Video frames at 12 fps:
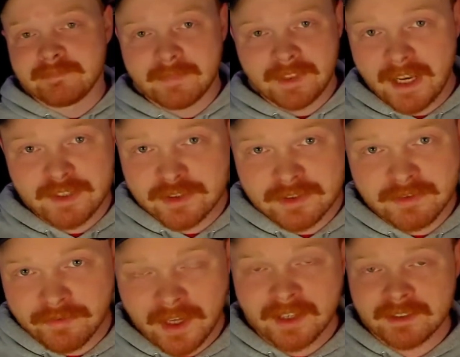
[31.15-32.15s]
That's just a
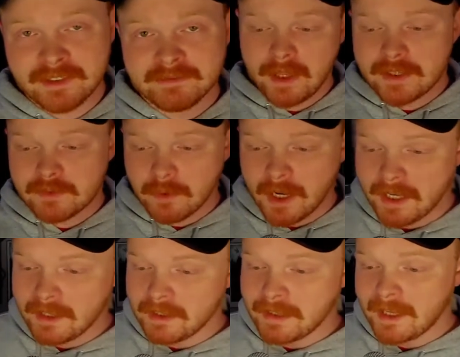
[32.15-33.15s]
fact. That's
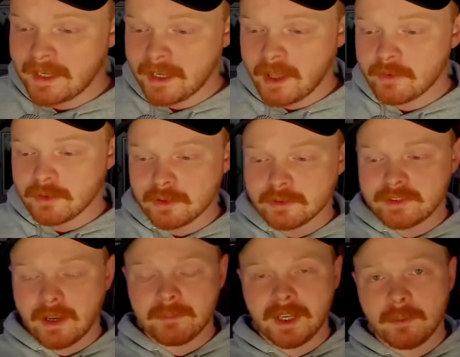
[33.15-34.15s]
right, yet another little
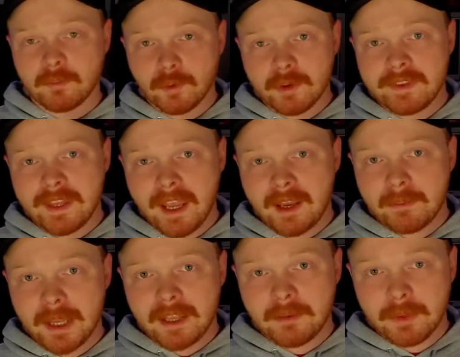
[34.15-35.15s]
dum-dum ruined the
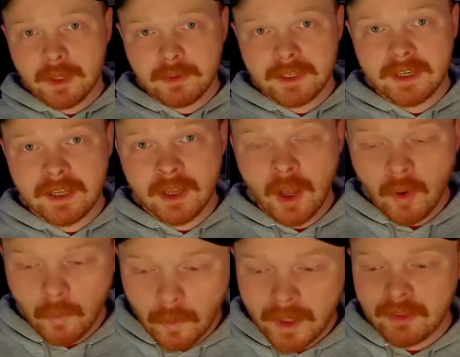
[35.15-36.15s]
anime community
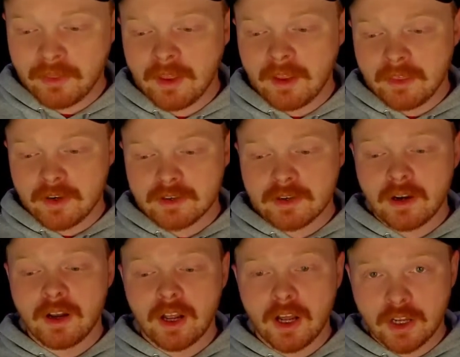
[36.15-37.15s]
with their
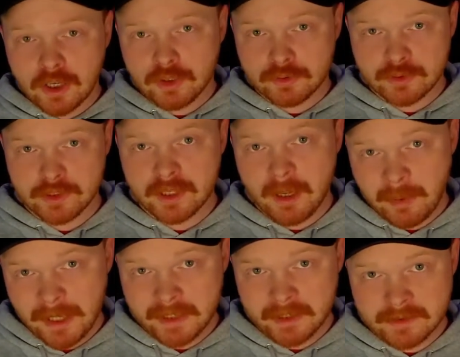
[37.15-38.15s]
uncultured
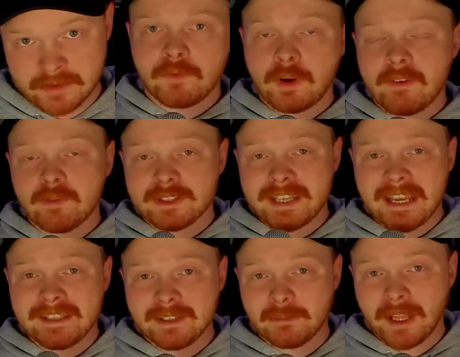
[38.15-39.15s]
opinions. Forever
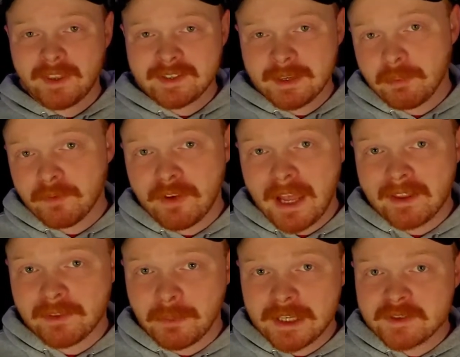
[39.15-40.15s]
tainted by the simple fact
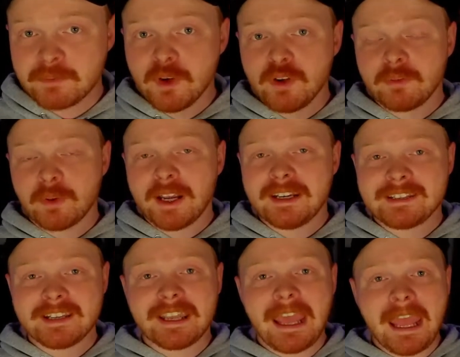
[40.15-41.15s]
that my smooth brain is
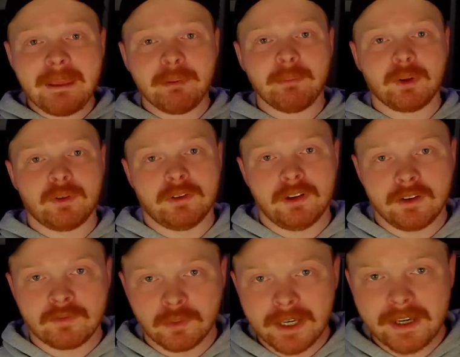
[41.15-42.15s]
incapable
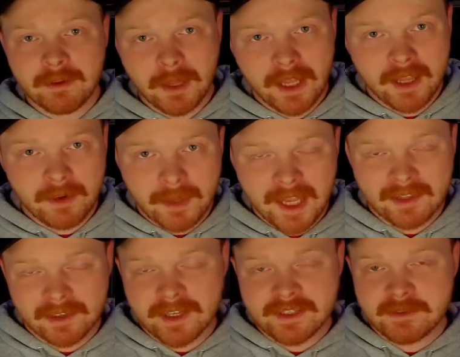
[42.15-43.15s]
of reading my anime at
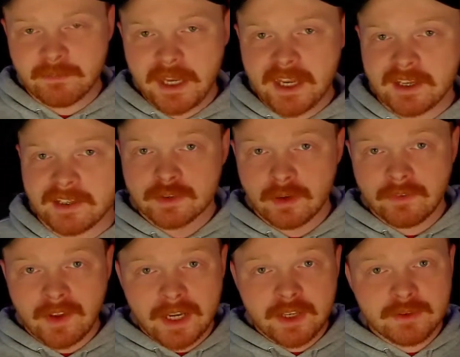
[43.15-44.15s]
light speed. So I've
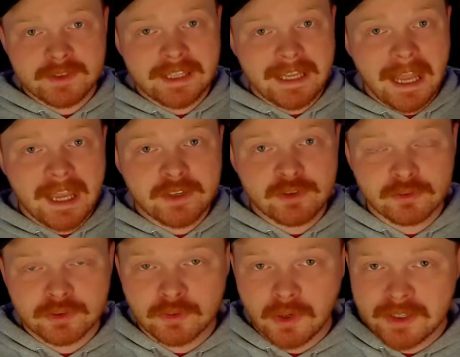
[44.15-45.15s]
got to use the
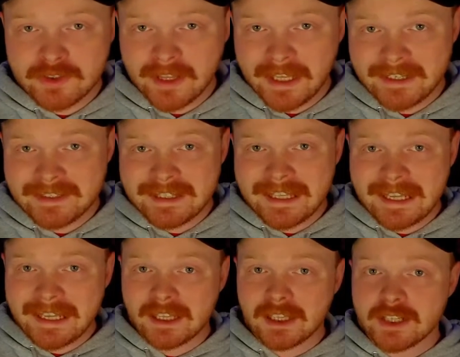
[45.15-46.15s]
age-old crutch that is the
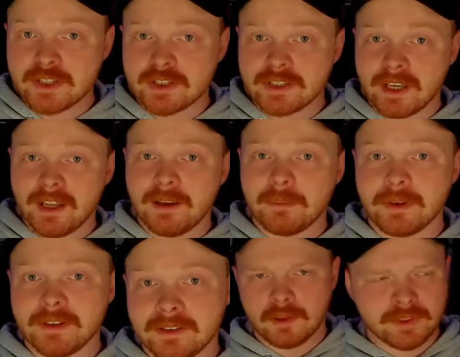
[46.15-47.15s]
English dub.
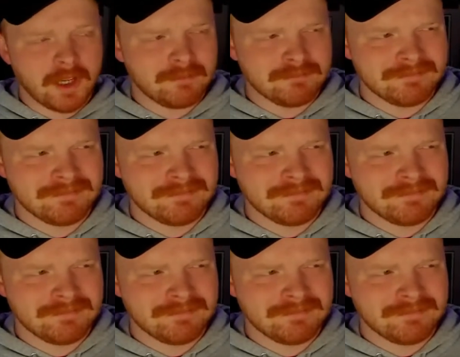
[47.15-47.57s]
Hold up.